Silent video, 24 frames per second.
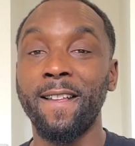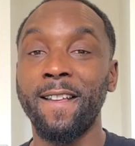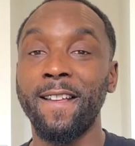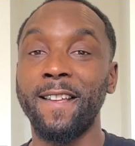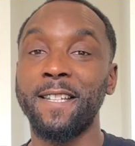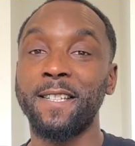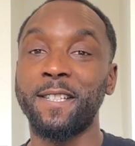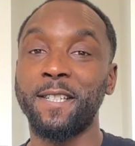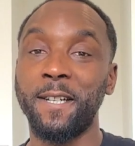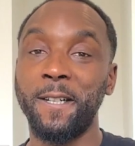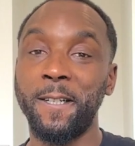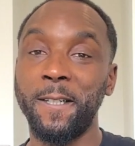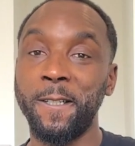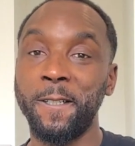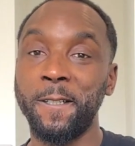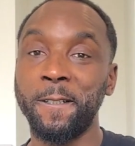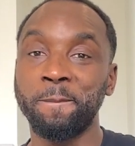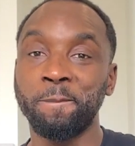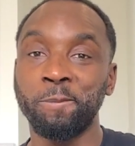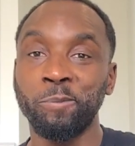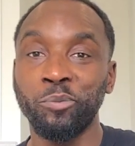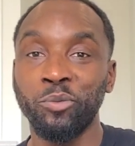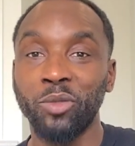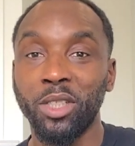So
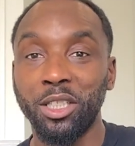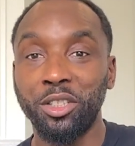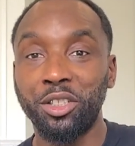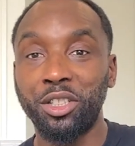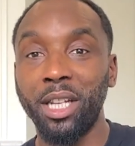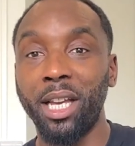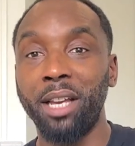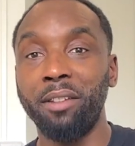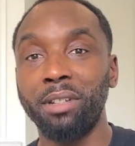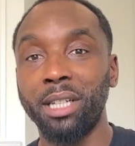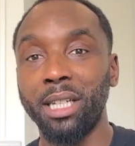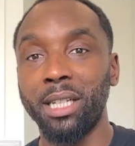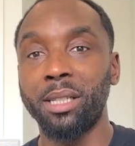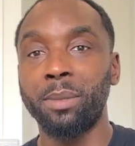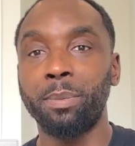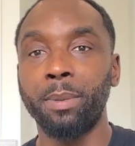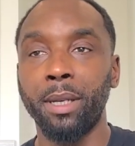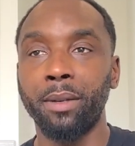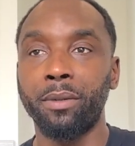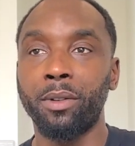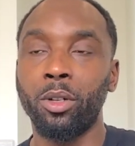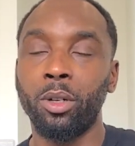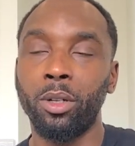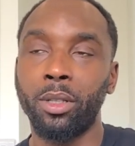sharing this bit
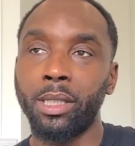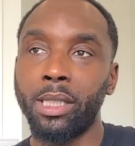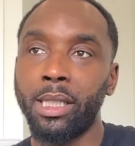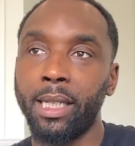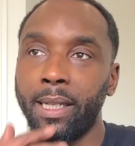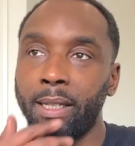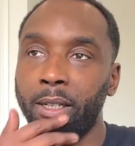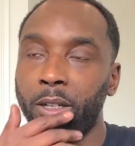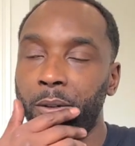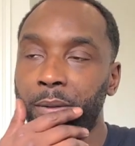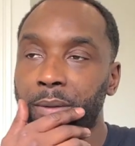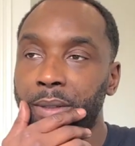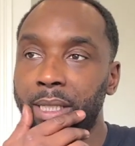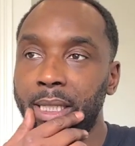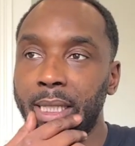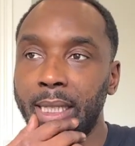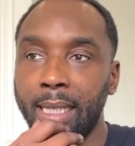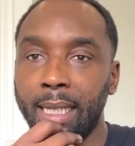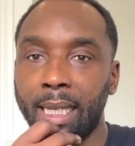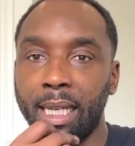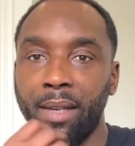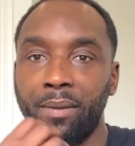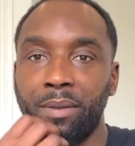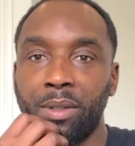of content obviously
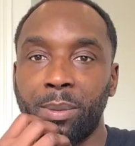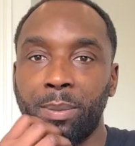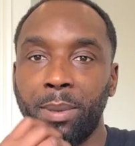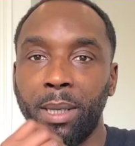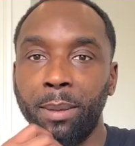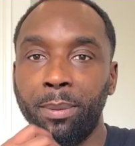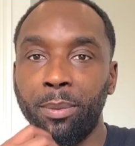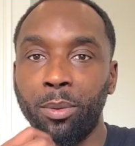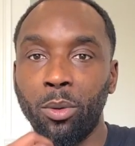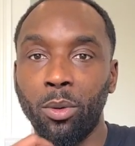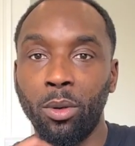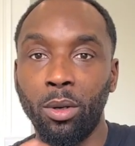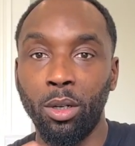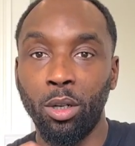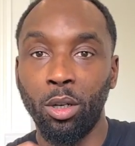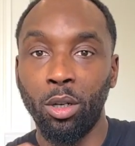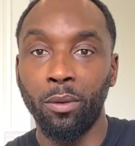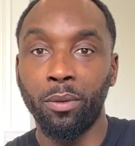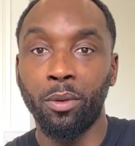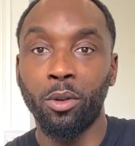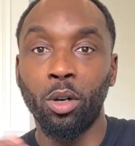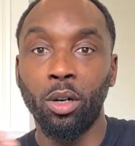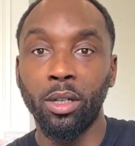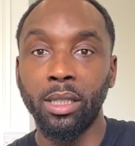gives people a lot of
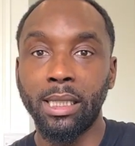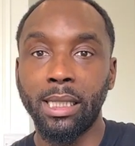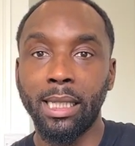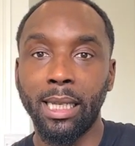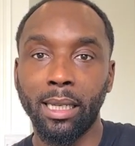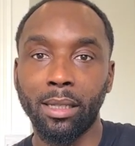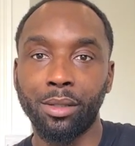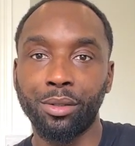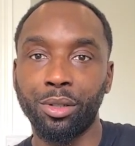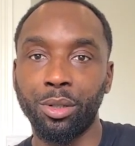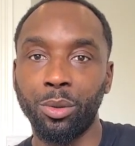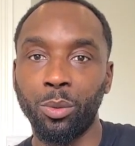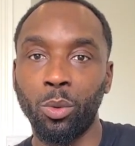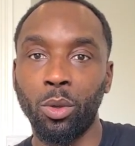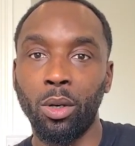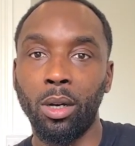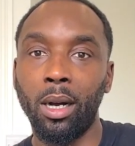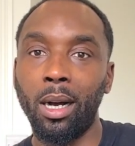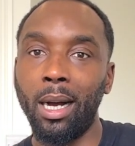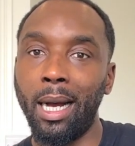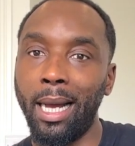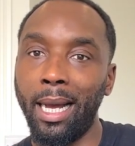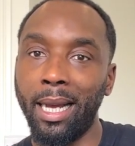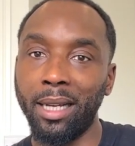context to what
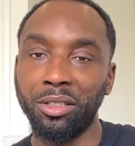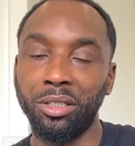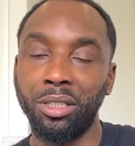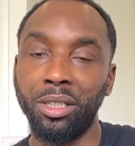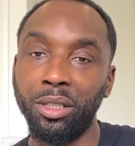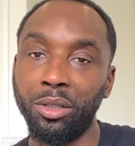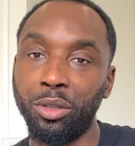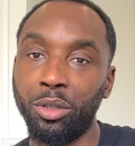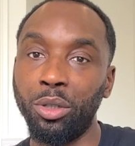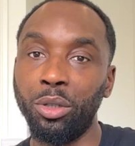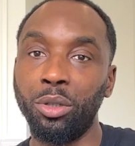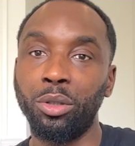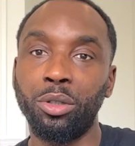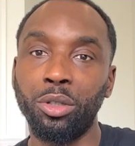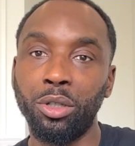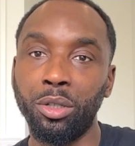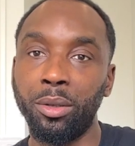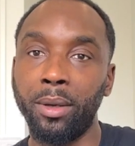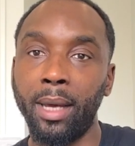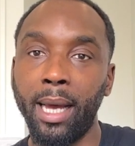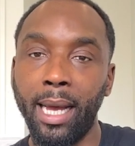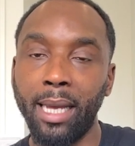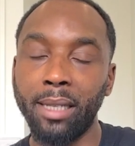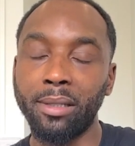I actually do
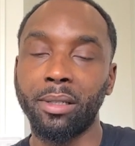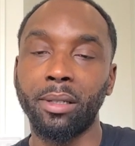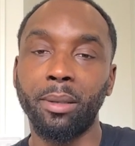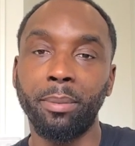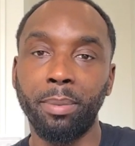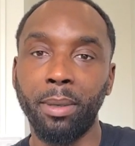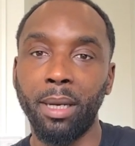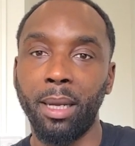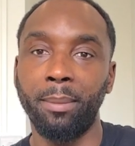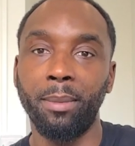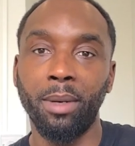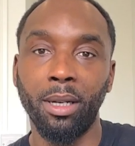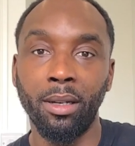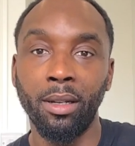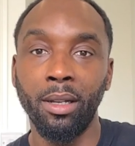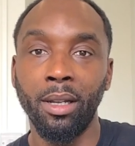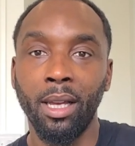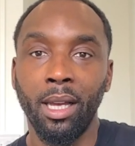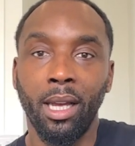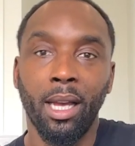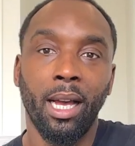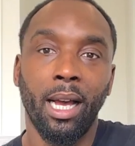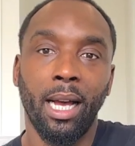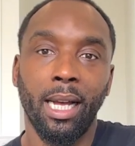as a plumber
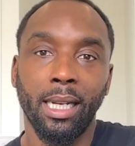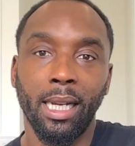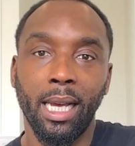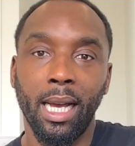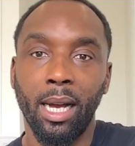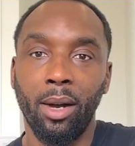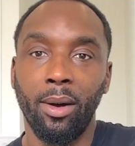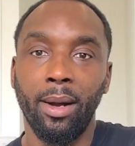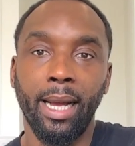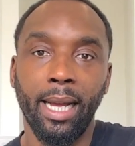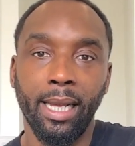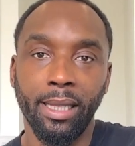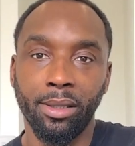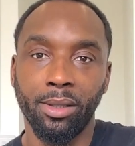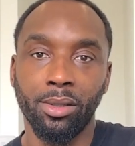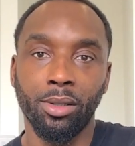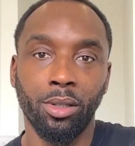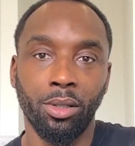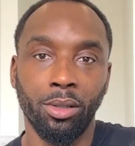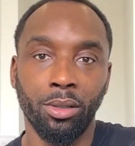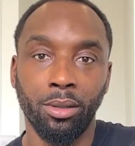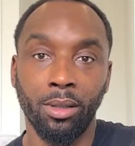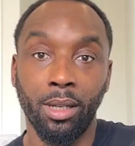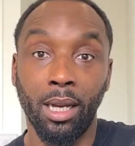and how
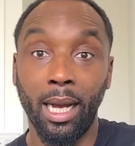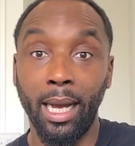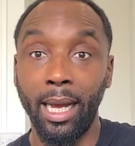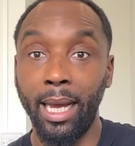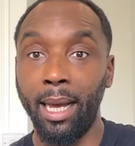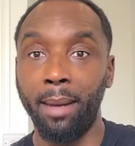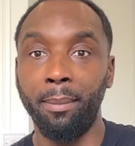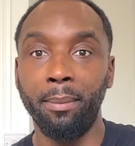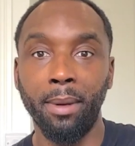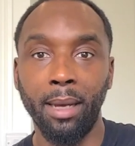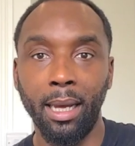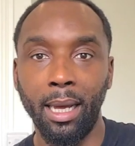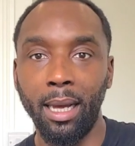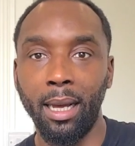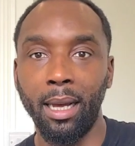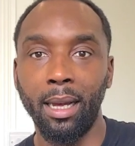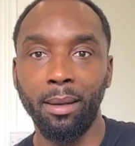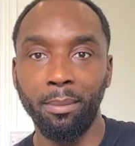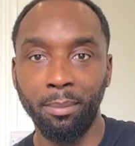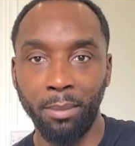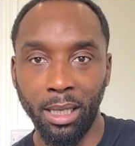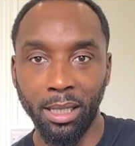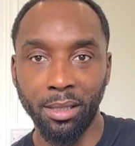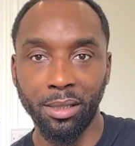hands-on I am
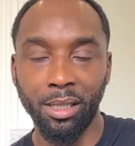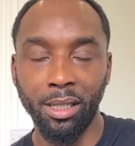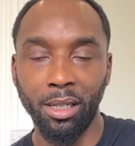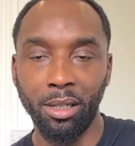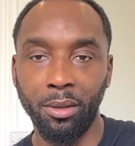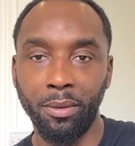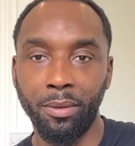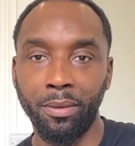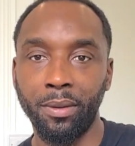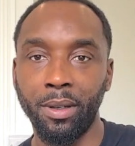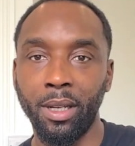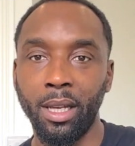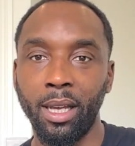myself.